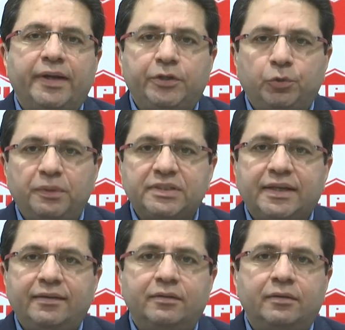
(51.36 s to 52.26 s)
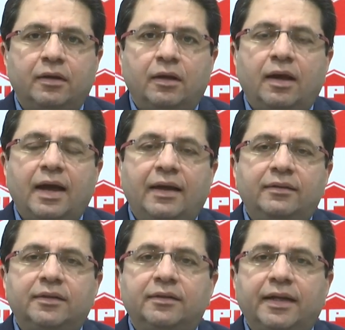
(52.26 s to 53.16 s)
22%,
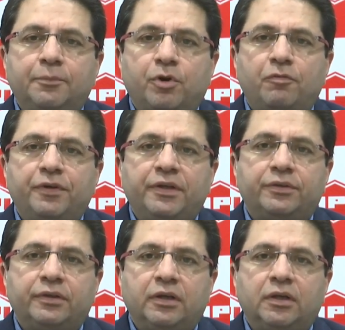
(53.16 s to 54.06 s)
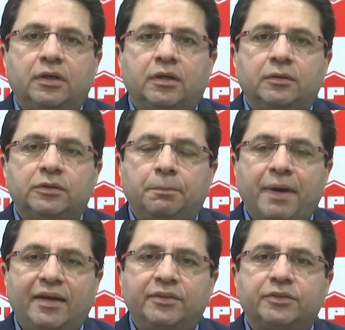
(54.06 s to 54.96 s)
and the net profit, the
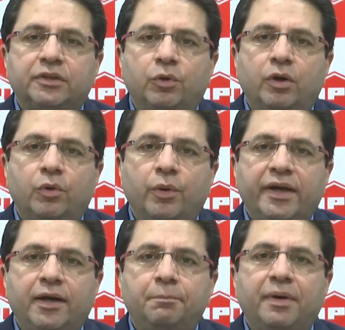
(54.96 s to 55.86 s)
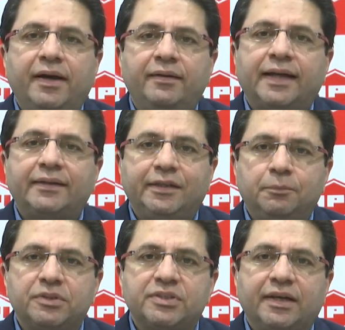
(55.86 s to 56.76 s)
PAT going up by
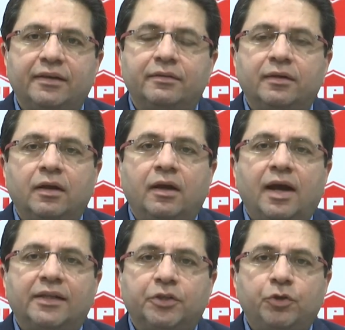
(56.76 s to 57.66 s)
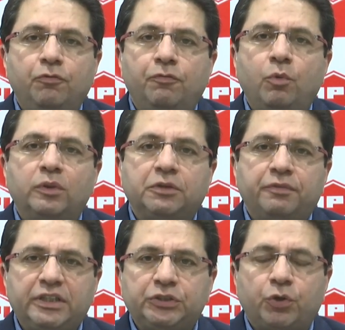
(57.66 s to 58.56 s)
19%. And the Q4 was a
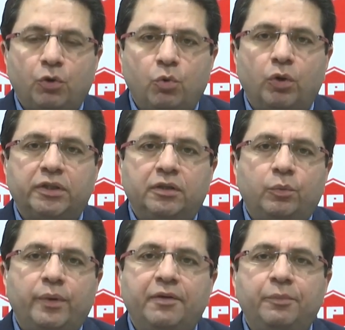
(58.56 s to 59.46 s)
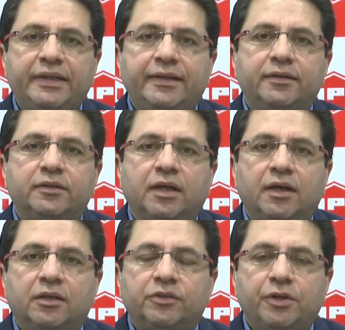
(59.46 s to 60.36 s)
very strong quarter where we did
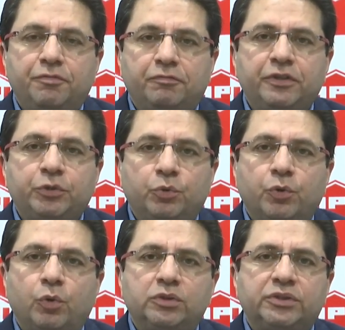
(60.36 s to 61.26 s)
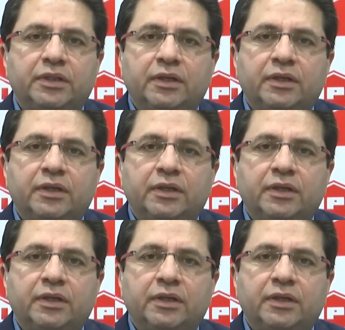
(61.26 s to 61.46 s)
352 crores,